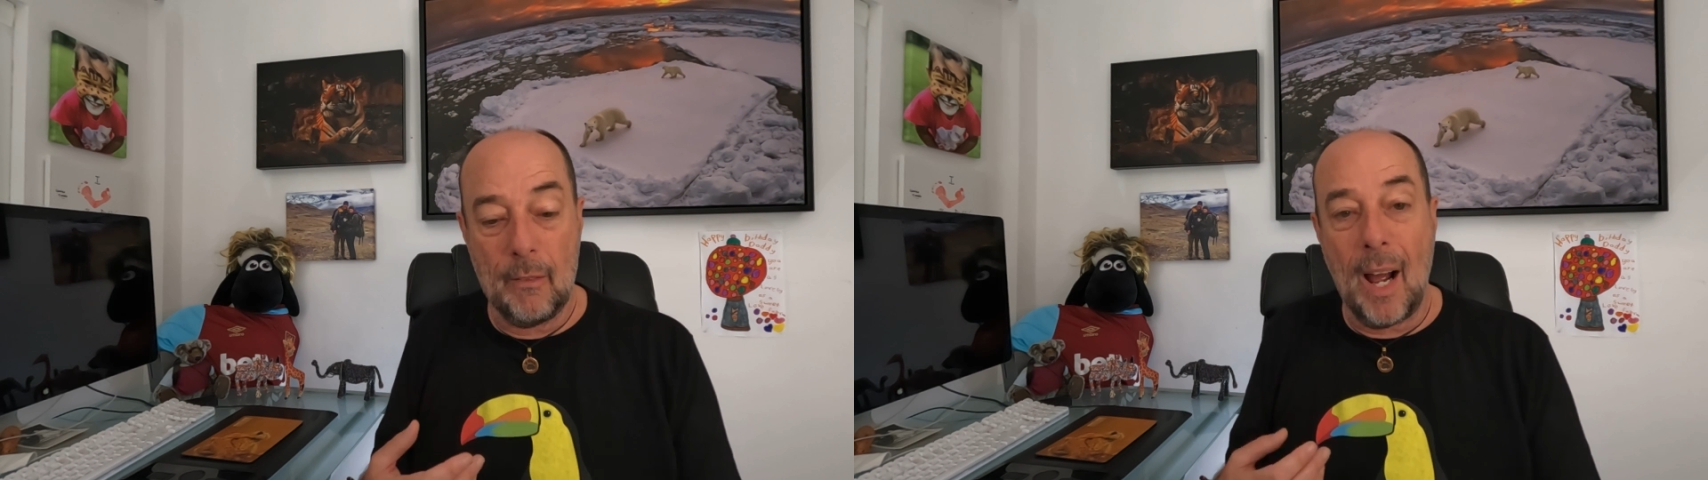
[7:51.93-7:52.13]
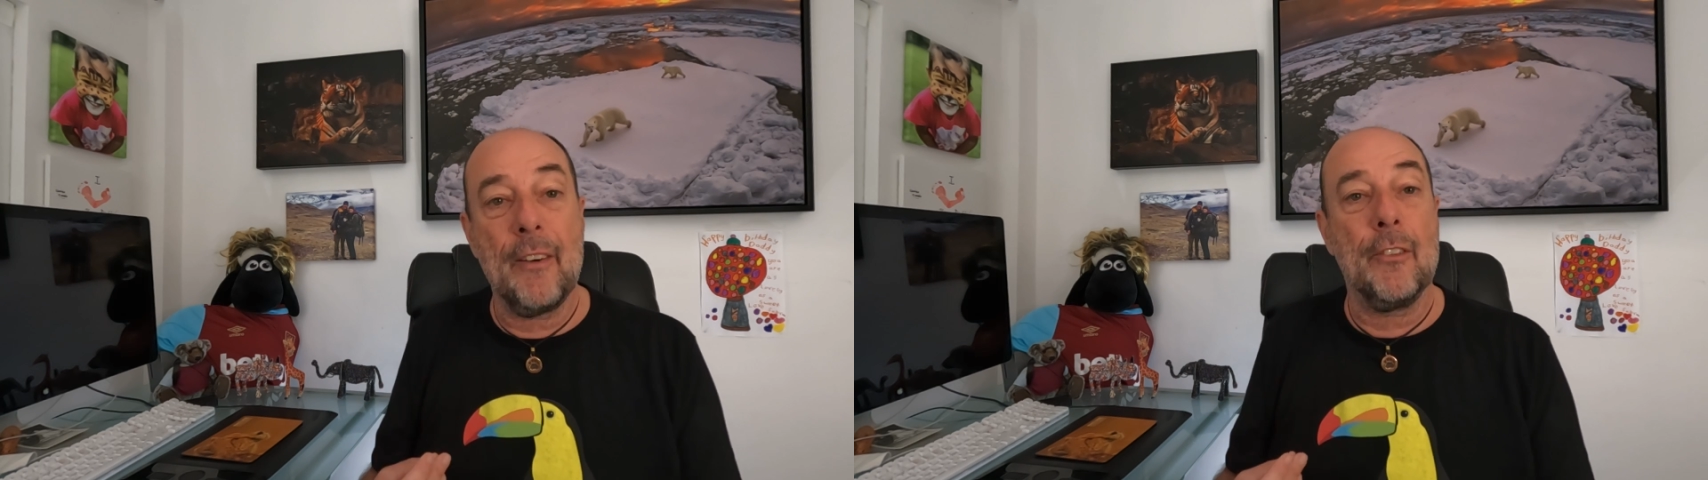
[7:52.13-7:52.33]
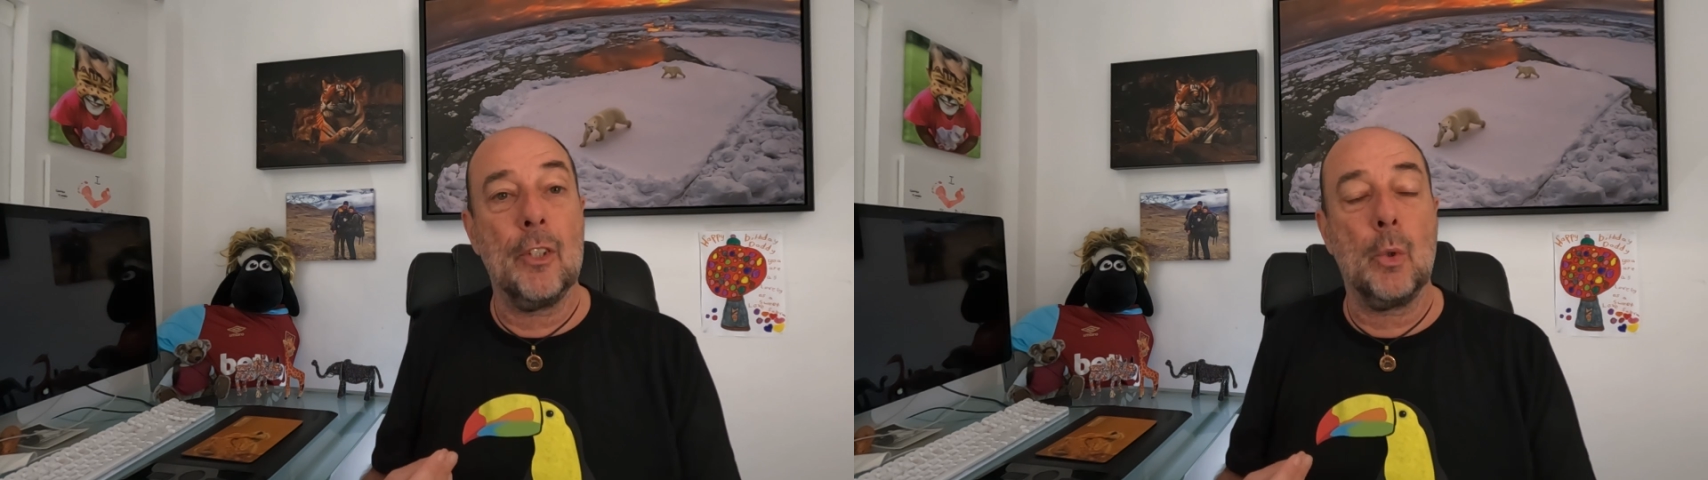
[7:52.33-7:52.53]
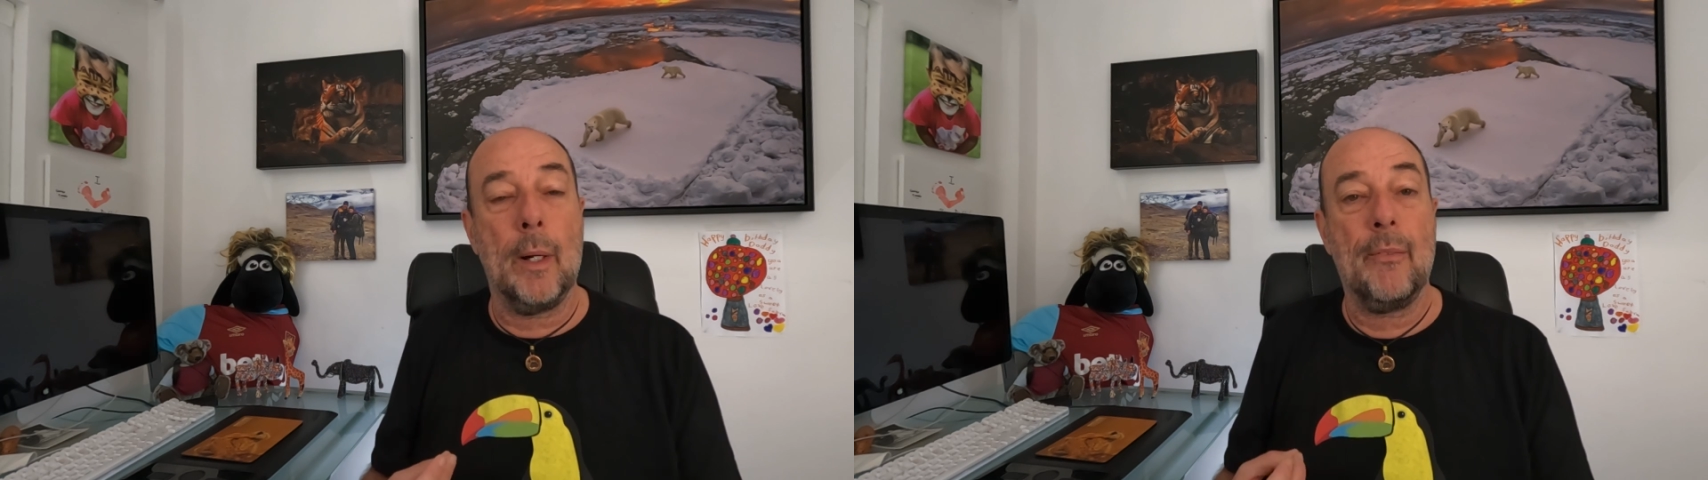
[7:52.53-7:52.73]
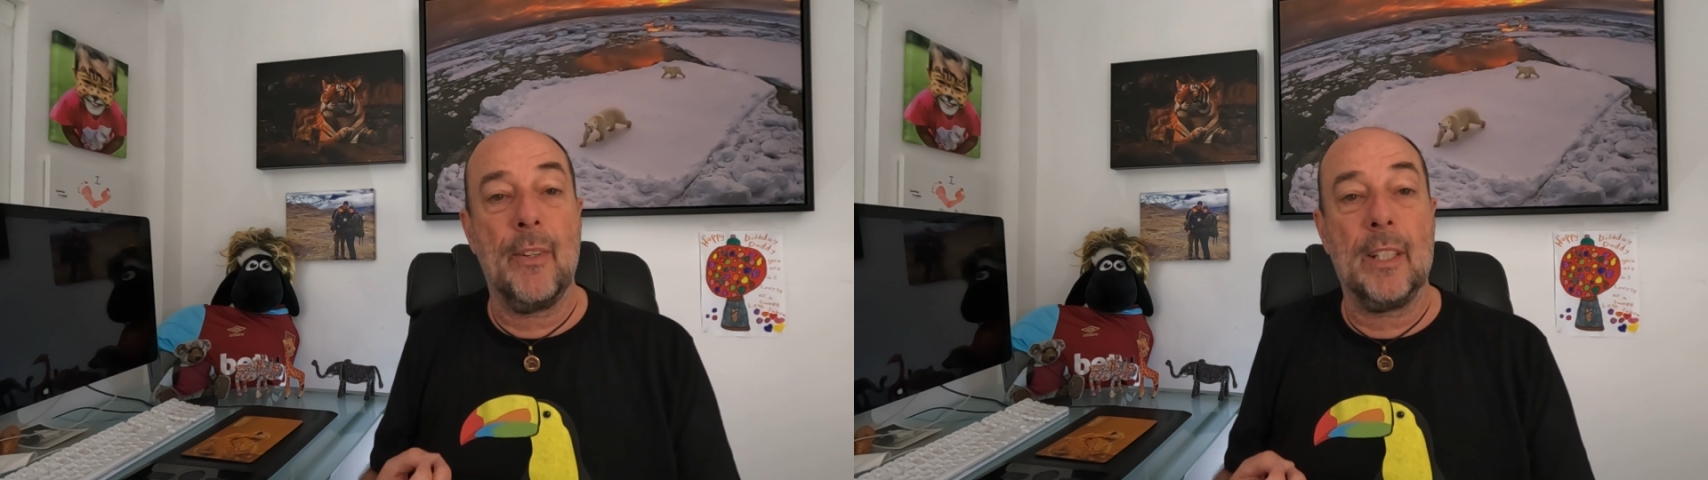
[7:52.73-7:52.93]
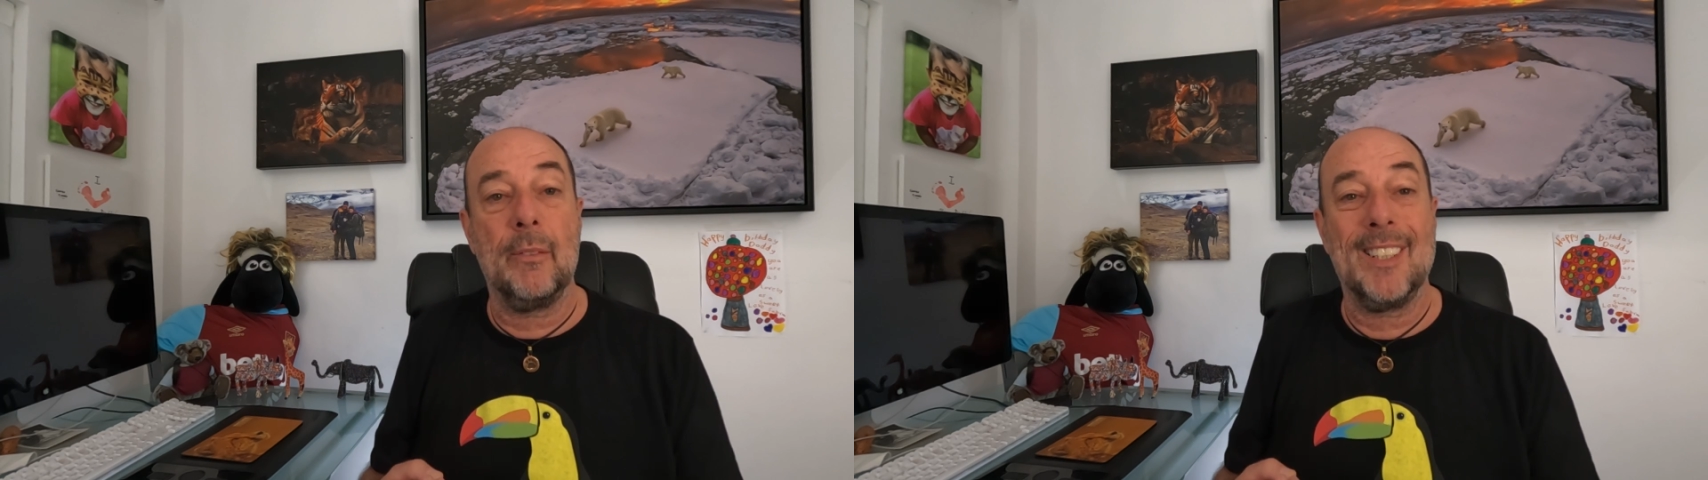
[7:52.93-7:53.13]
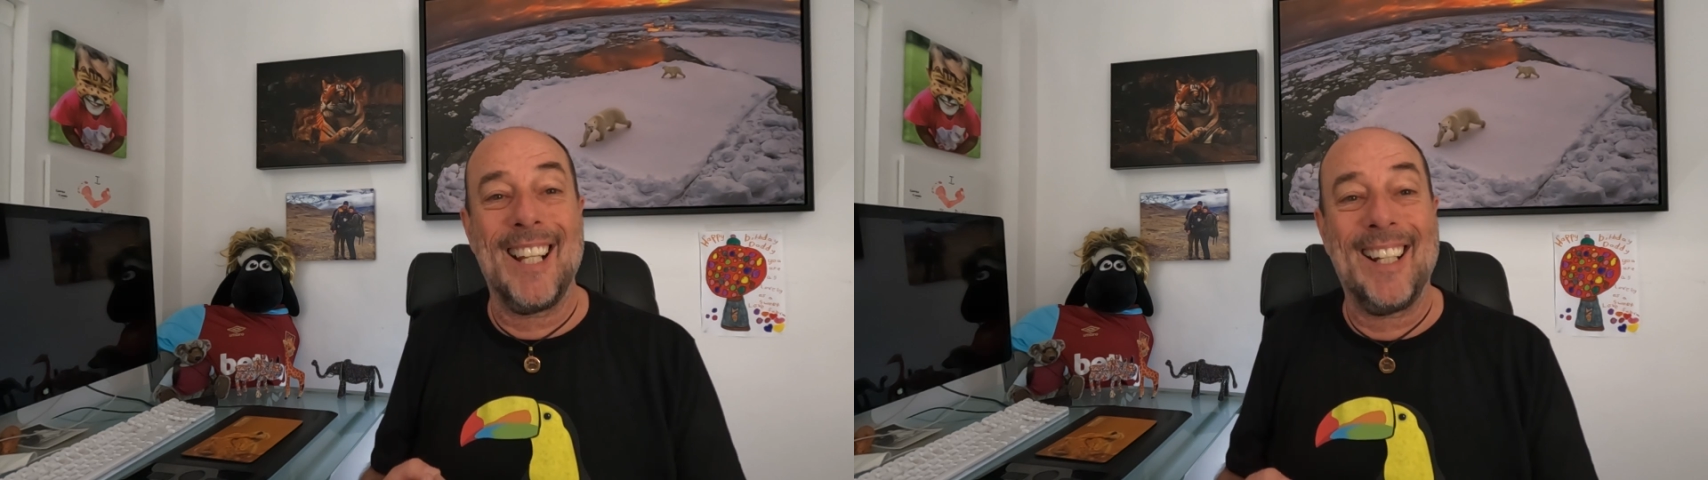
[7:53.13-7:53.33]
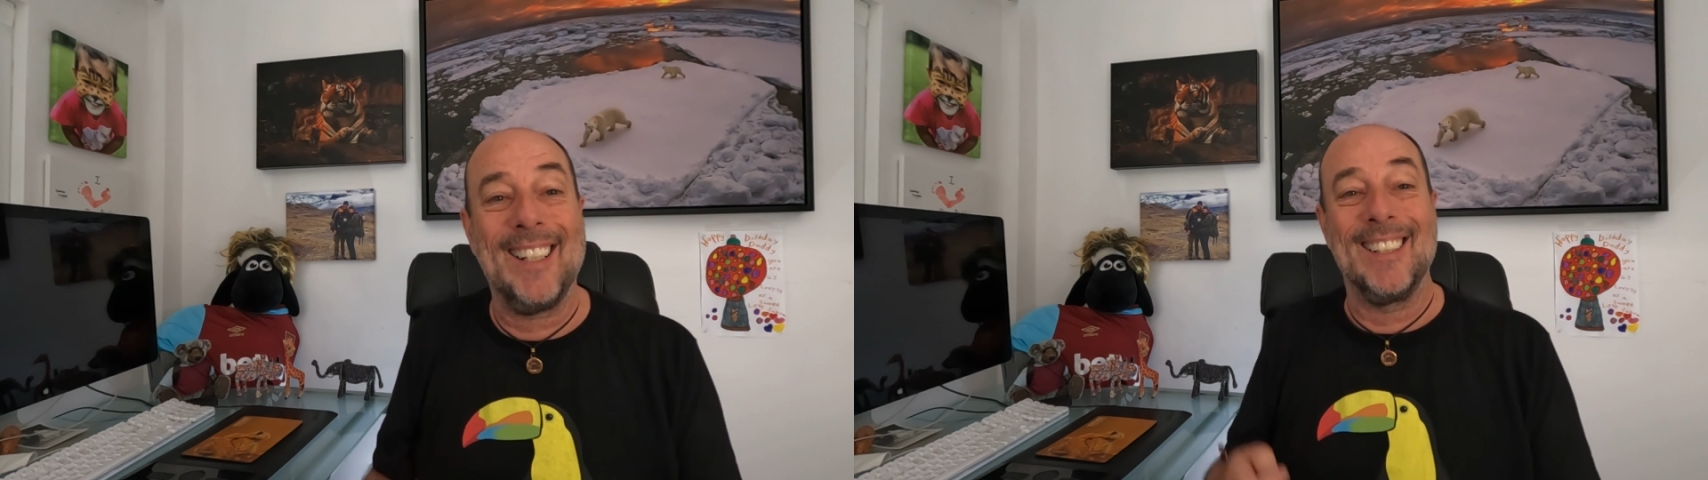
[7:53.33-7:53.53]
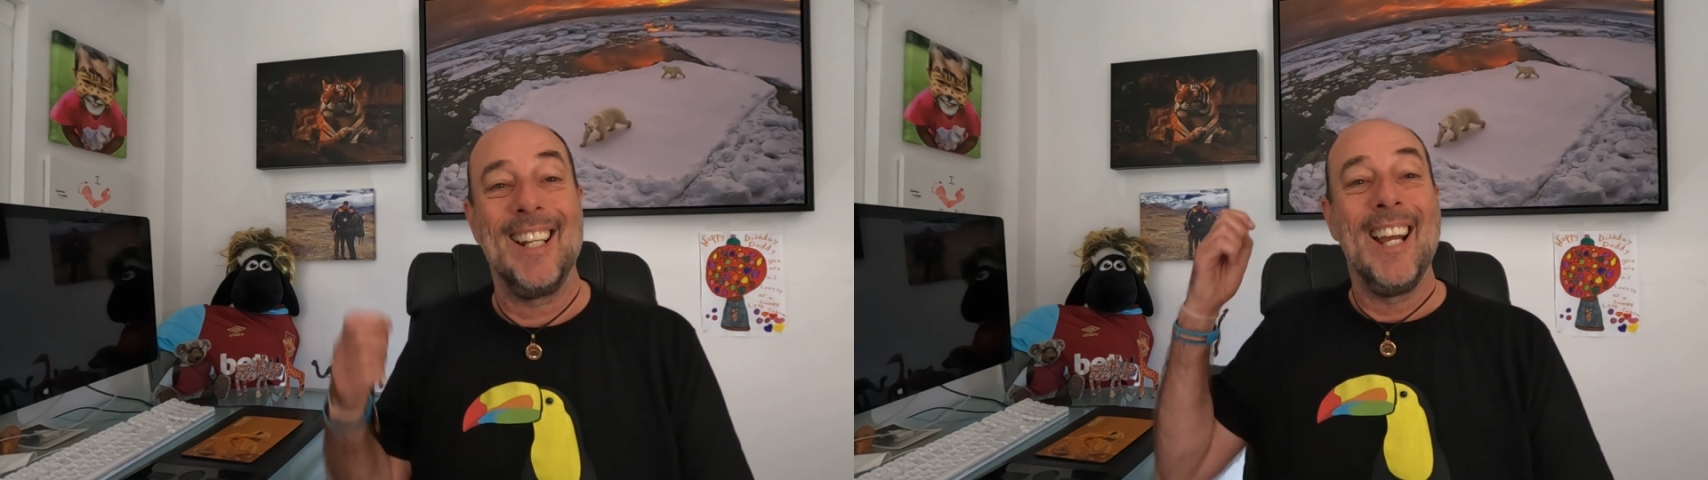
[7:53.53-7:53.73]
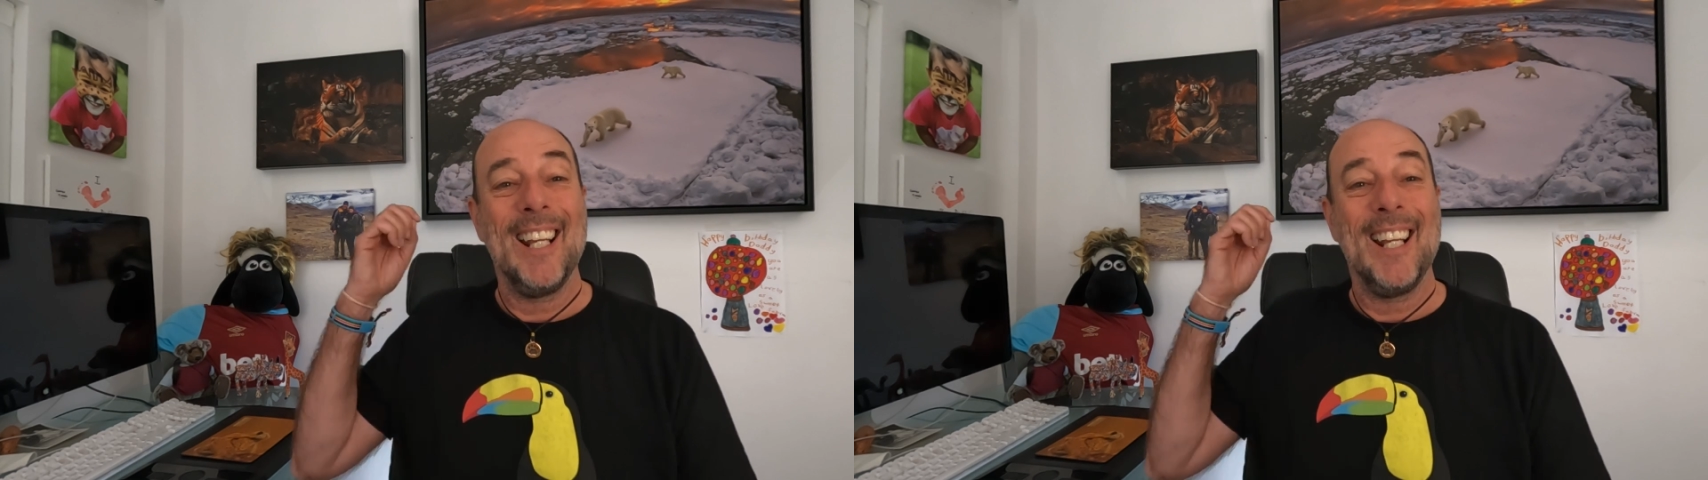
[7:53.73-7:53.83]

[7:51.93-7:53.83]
125th of a second.